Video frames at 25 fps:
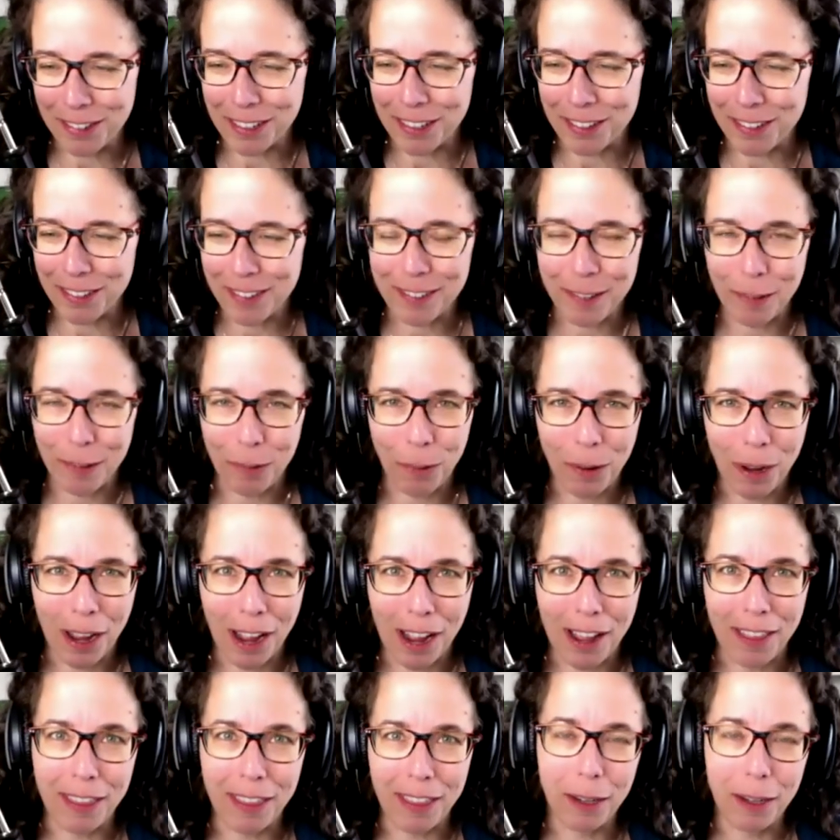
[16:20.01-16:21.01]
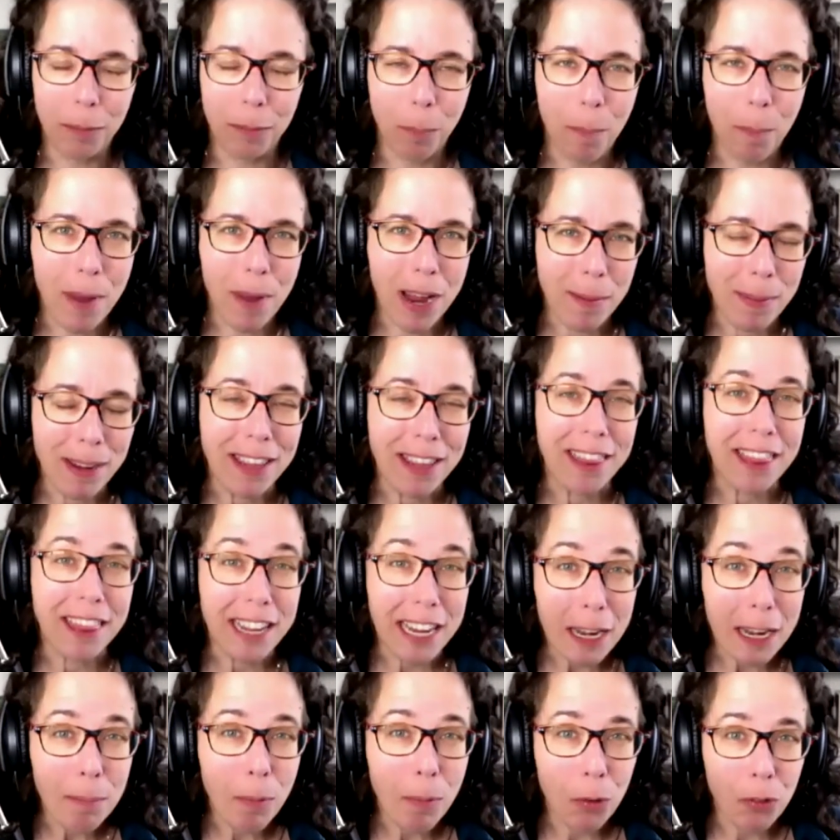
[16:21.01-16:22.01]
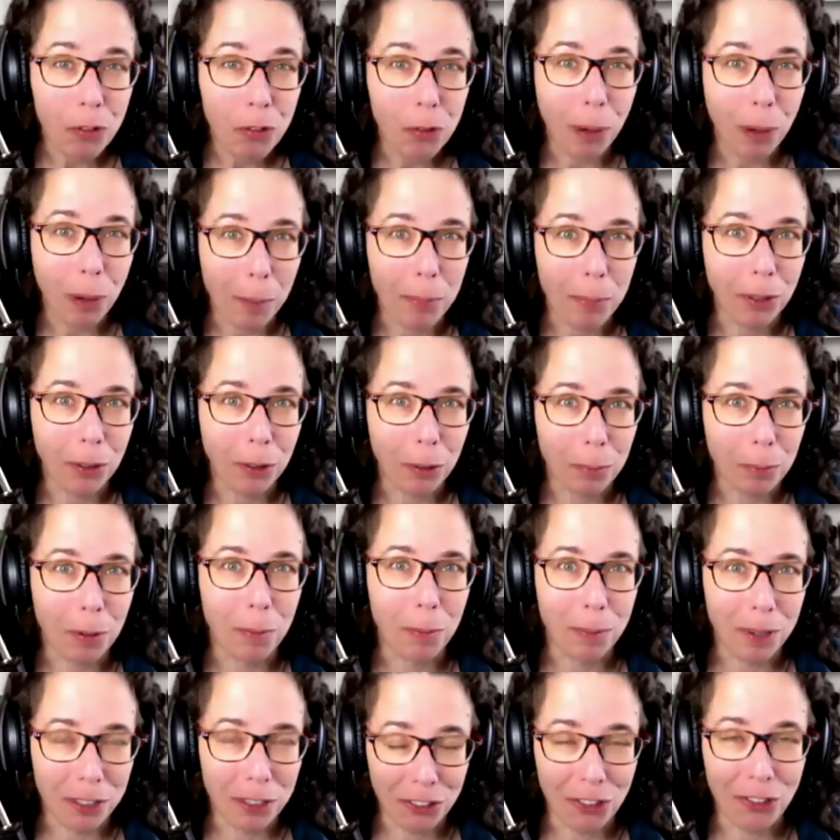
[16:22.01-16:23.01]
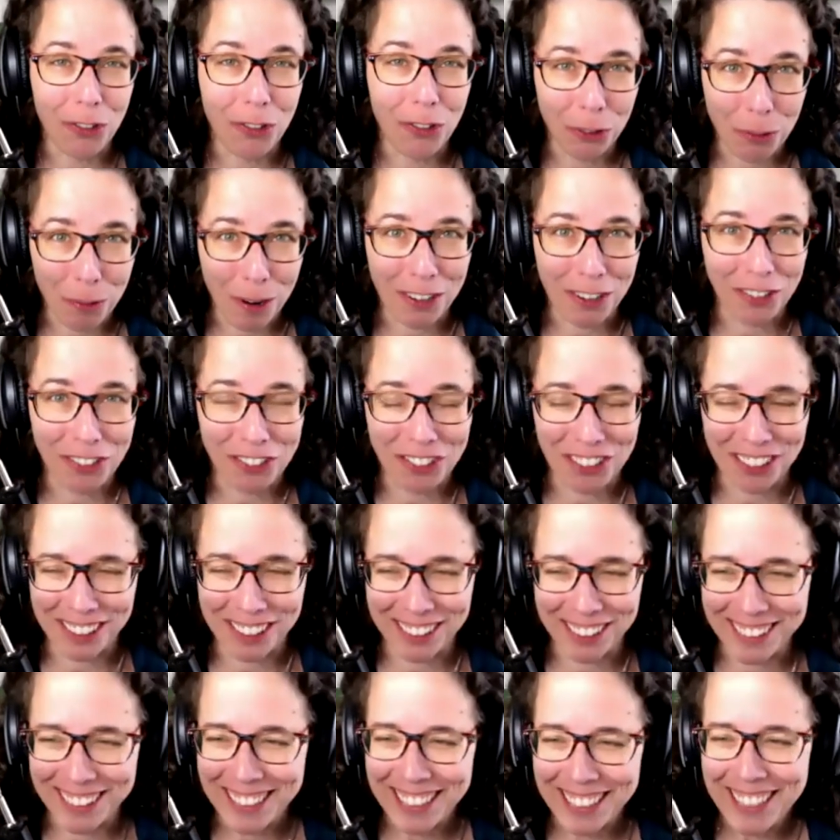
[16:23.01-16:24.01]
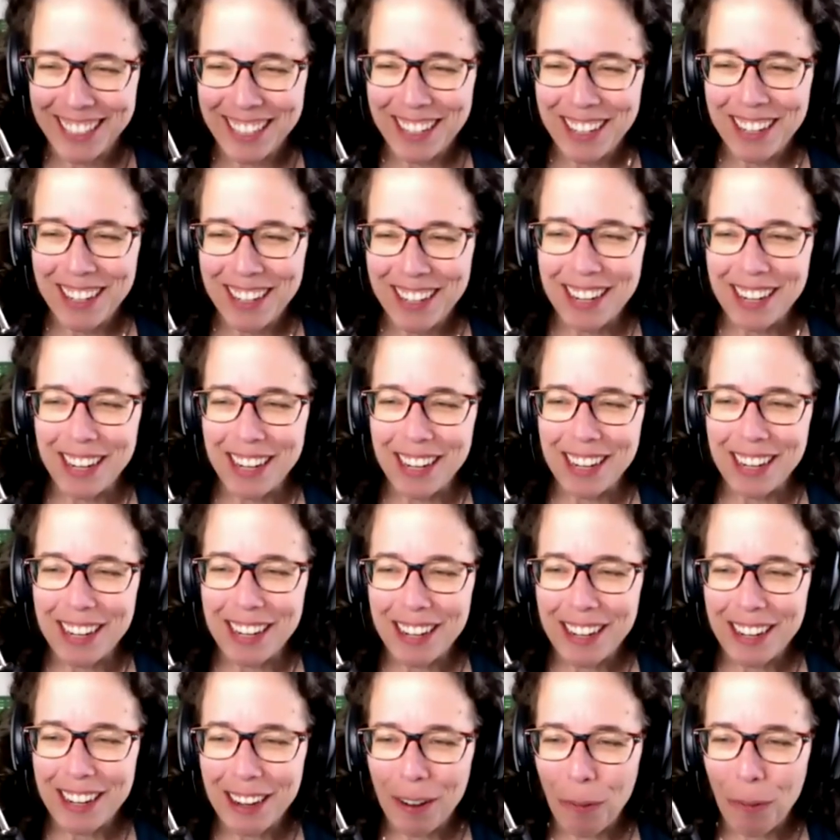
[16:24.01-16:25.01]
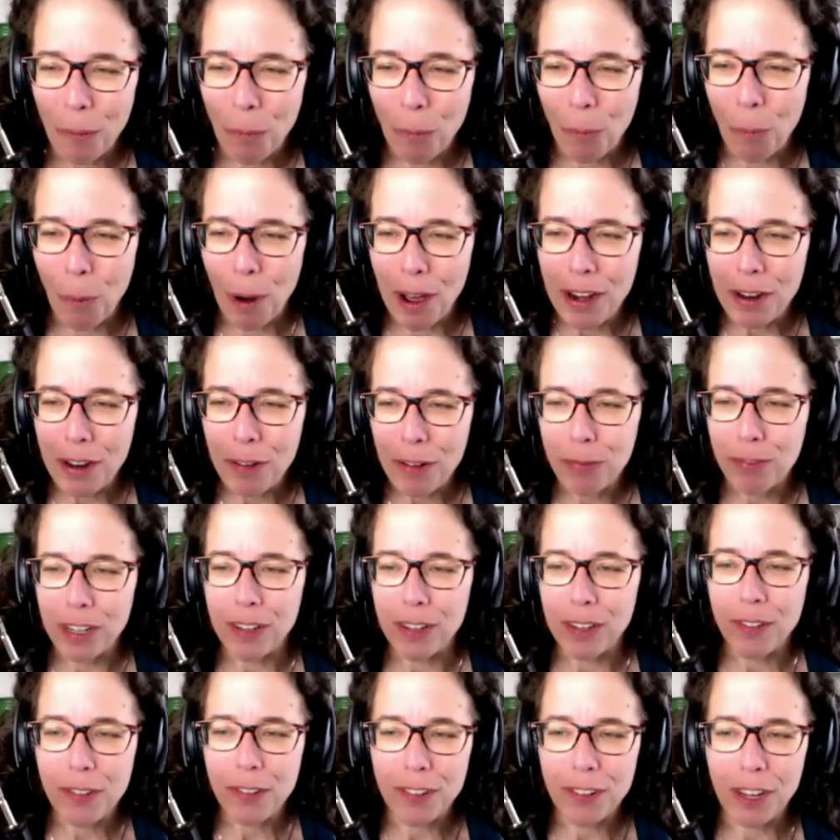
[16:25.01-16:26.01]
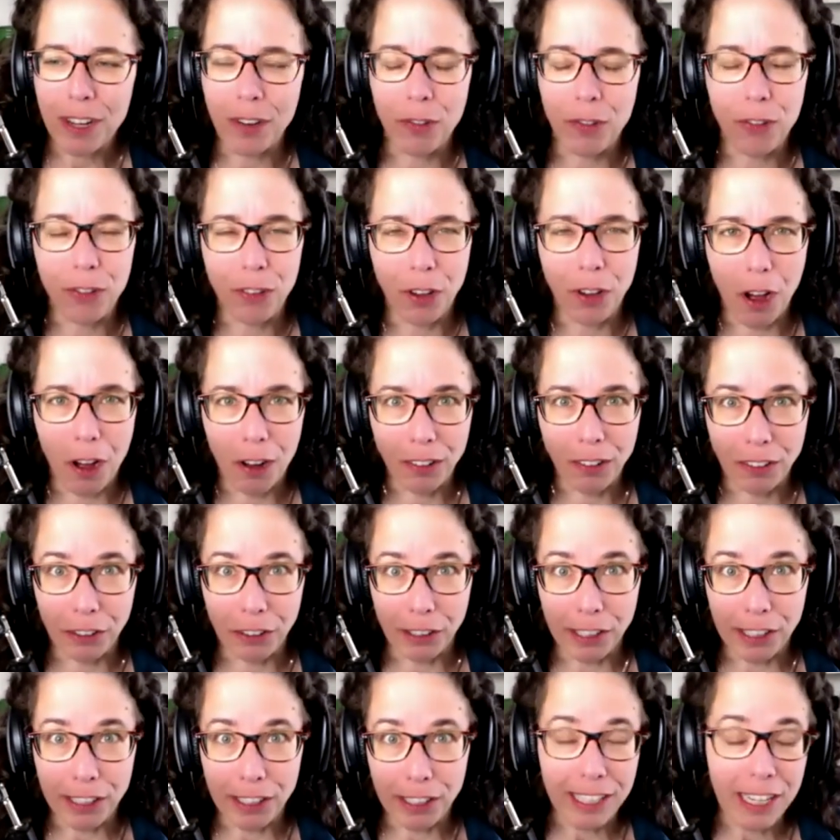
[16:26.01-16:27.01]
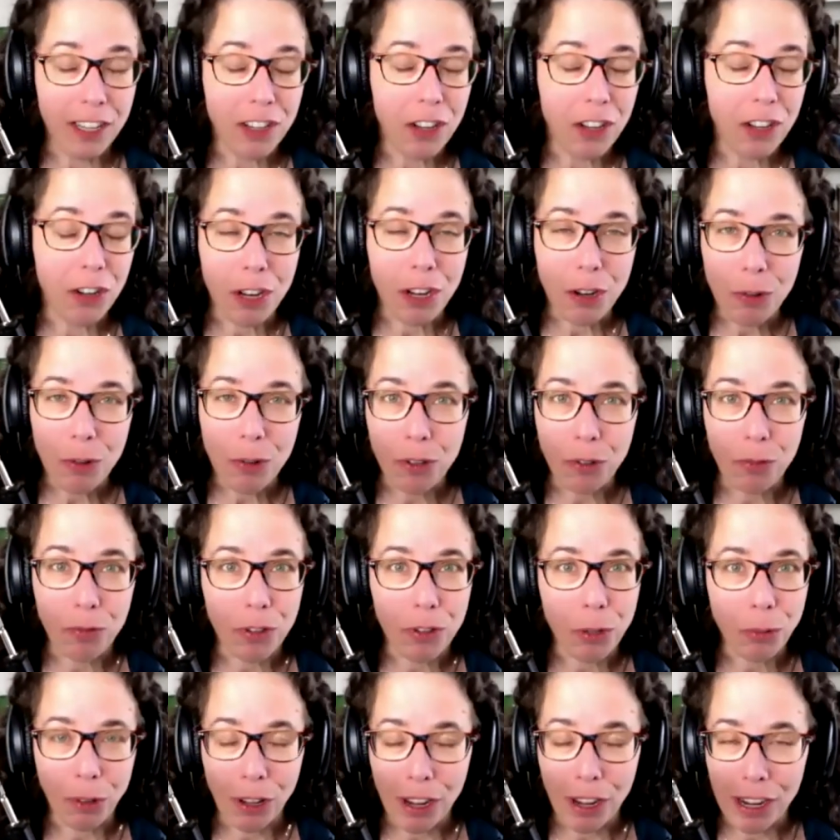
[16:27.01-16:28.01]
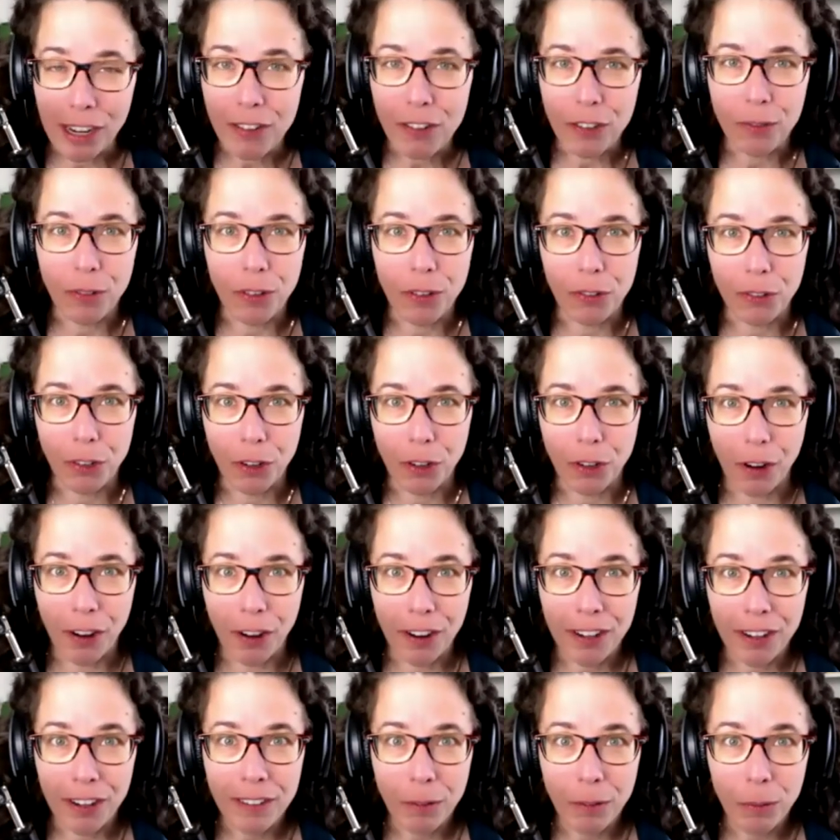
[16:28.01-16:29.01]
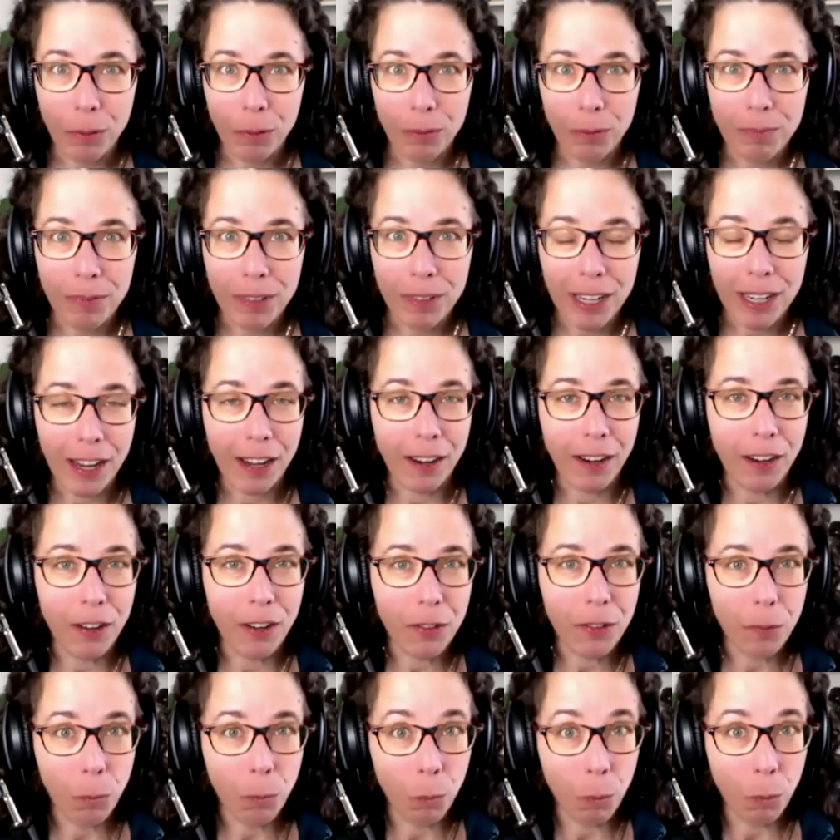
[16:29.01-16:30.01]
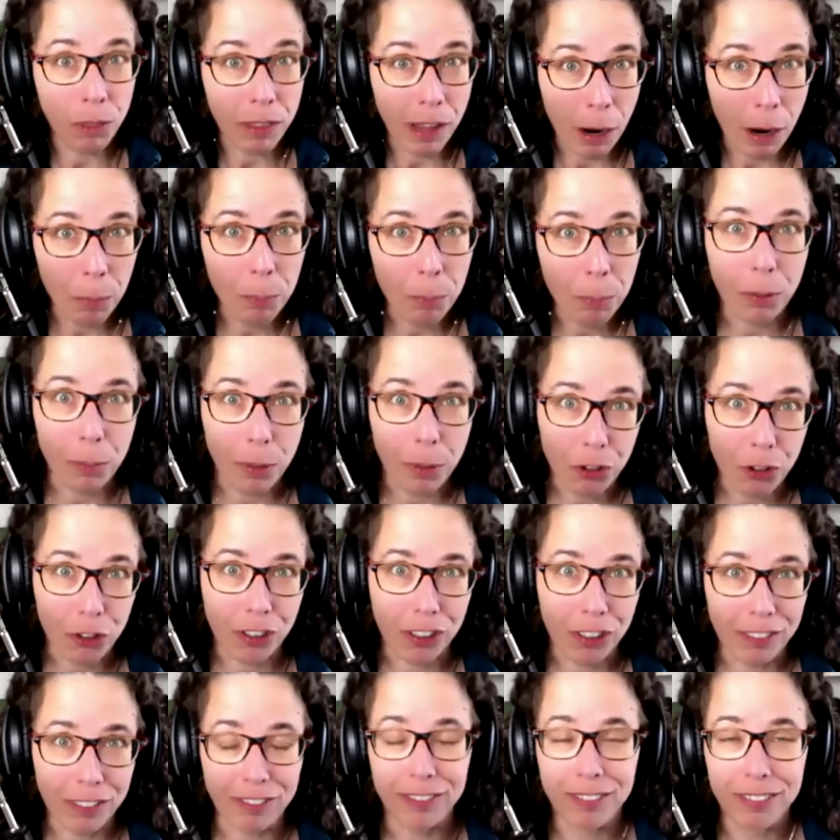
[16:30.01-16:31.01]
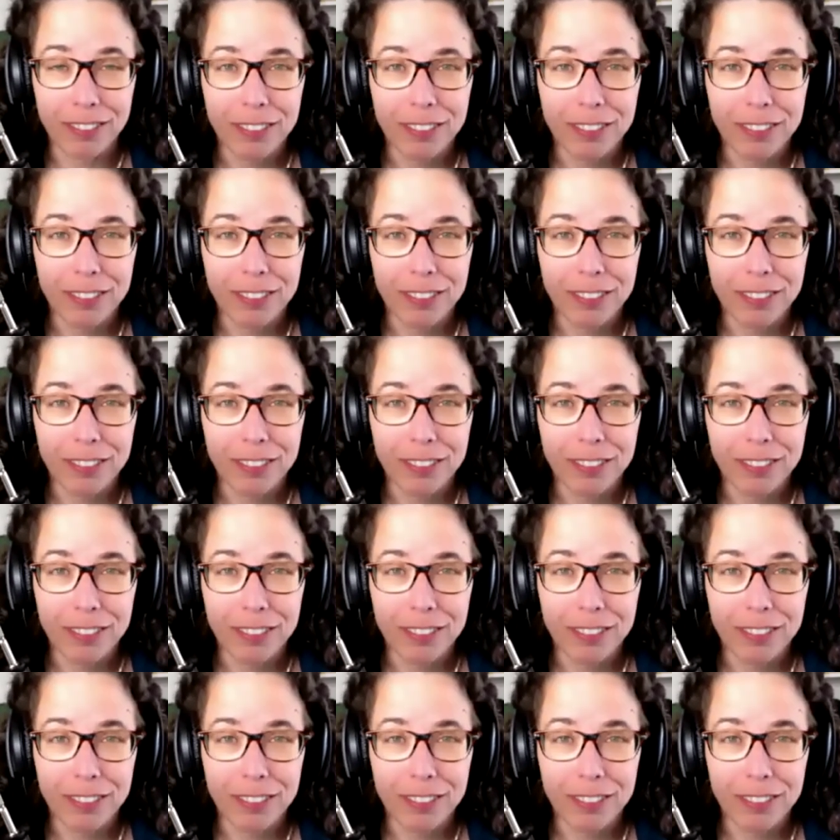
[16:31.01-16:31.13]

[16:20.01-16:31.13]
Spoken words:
It's, I think, maybe the most popular permissions question. What if it's a song lyric? Can you use a few lines of a song and it without permission?